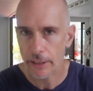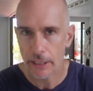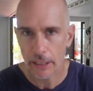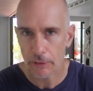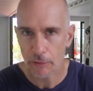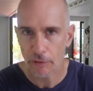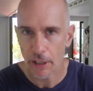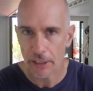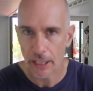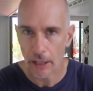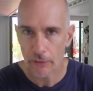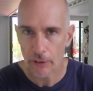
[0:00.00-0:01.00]
you'd have to find
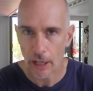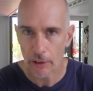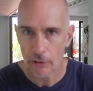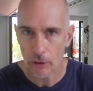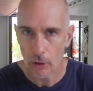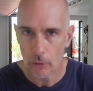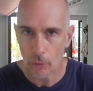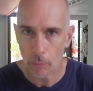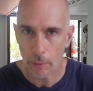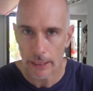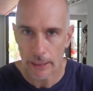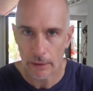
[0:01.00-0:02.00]
out. Ask your local
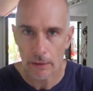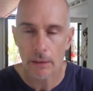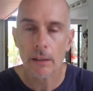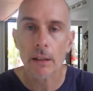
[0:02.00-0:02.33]
planning